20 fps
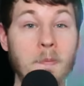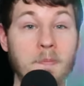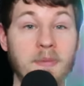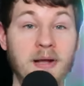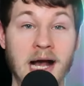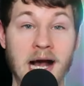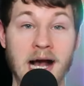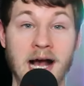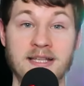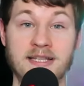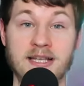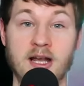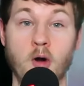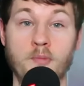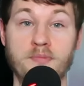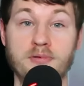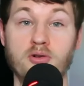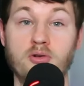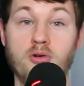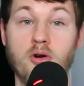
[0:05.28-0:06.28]
up, guys. I
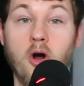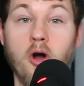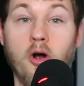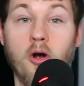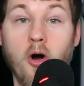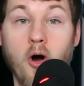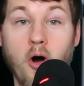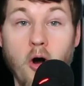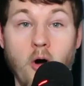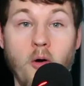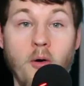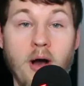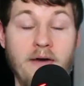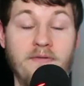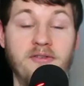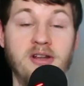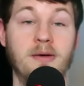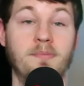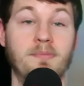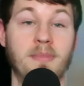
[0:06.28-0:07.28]
hope you are all
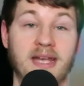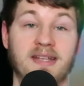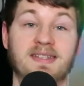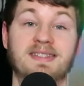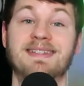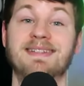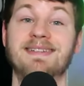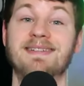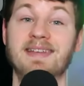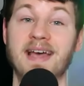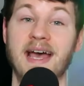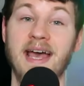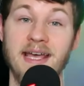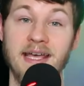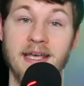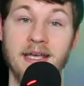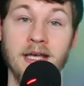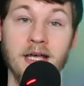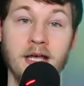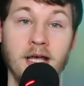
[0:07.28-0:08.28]
having an amazing
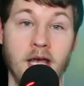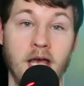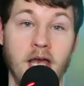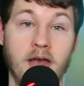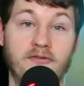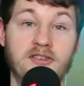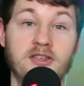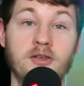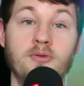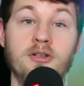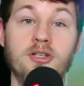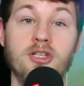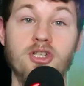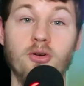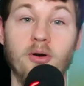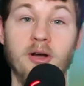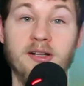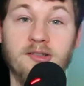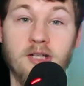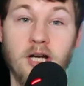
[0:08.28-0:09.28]
day. If you
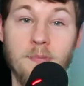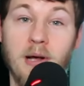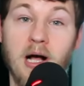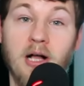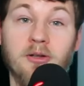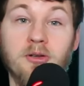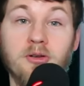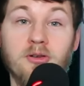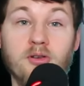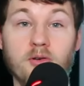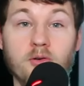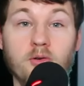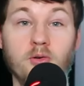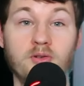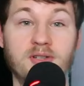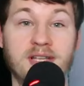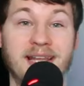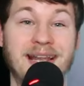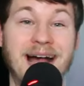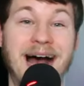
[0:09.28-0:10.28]
enjoy talking about
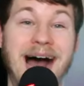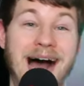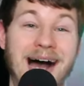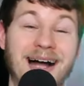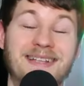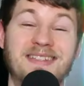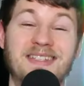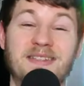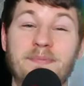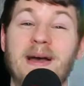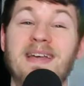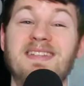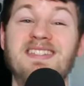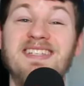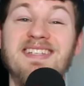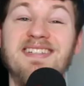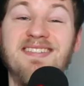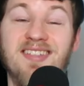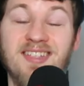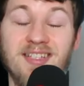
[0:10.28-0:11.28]
news and hot
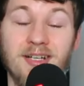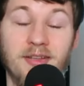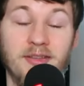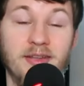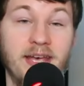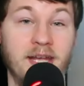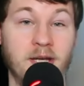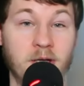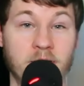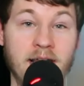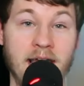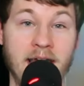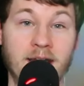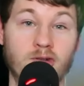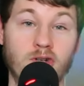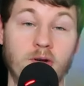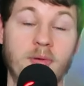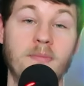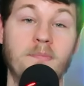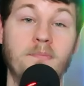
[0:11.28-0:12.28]
spicy tea on the
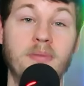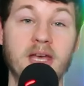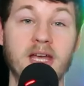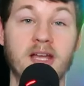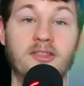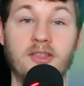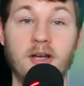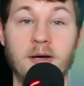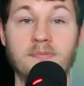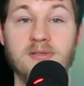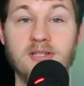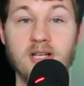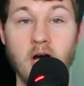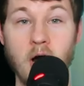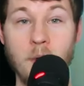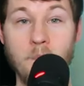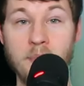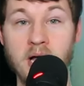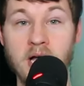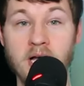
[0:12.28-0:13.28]
internet, drop a big thumbs
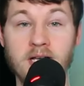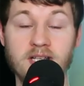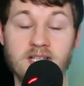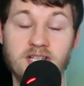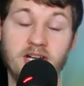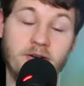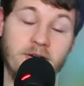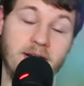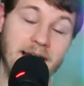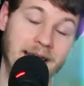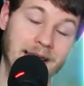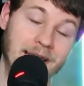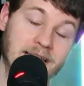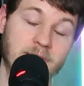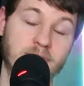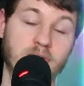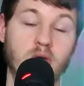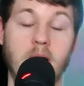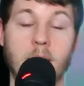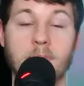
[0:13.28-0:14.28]
up, share,
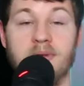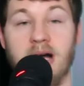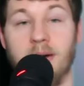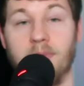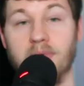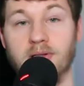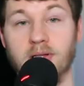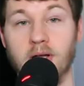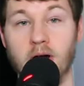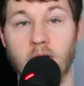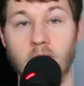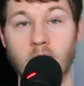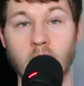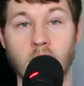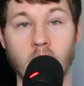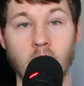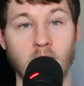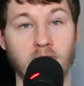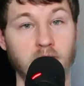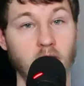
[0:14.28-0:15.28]
and subscribe down below.
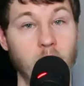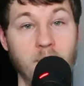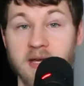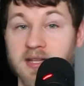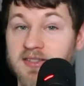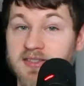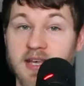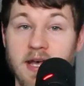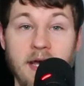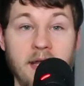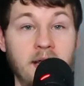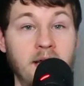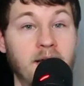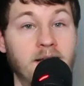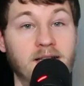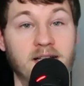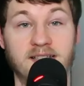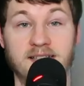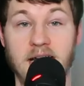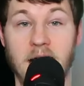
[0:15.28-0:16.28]
With that being
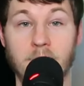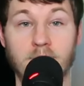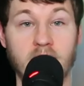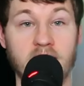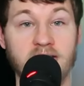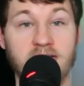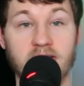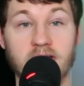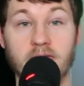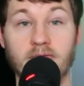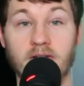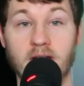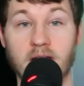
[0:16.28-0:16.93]
said, let's hop right into the